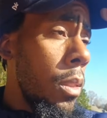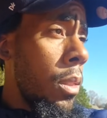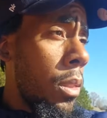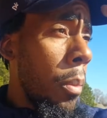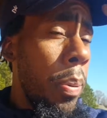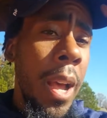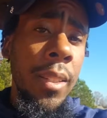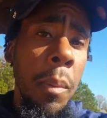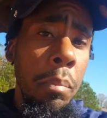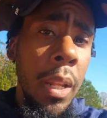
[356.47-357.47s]
the
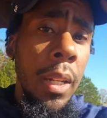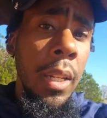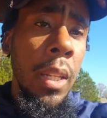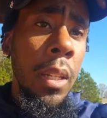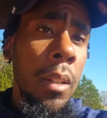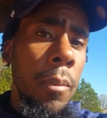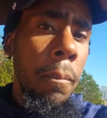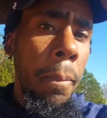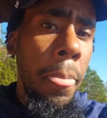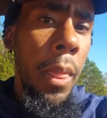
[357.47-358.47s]
possibility
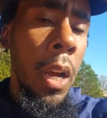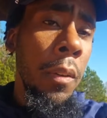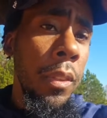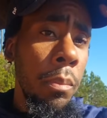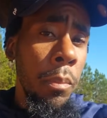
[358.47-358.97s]
of